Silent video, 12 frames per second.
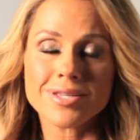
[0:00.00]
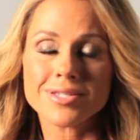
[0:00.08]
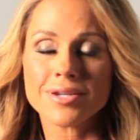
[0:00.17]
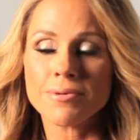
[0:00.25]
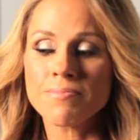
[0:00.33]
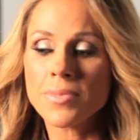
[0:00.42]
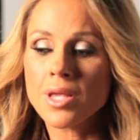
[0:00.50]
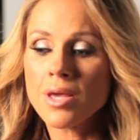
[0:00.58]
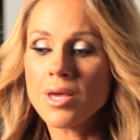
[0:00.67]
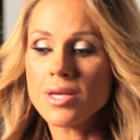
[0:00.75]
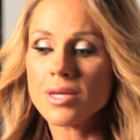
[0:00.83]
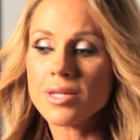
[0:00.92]
So,
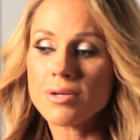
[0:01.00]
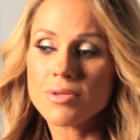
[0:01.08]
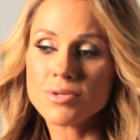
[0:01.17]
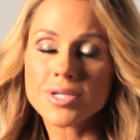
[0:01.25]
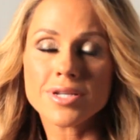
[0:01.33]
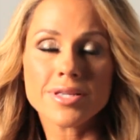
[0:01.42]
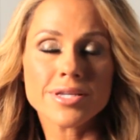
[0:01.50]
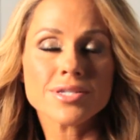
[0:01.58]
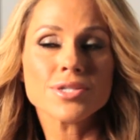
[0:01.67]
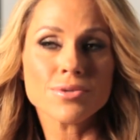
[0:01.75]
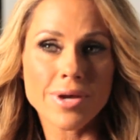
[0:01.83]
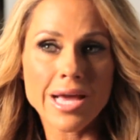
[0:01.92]
you know, those kind of things
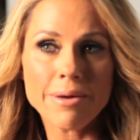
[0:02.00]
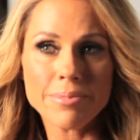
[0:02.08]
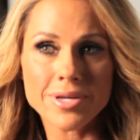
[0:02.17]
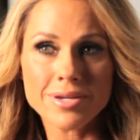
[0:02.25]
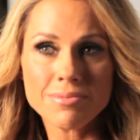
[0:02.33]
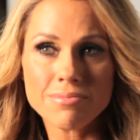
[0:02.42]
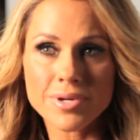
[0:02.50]
do happen,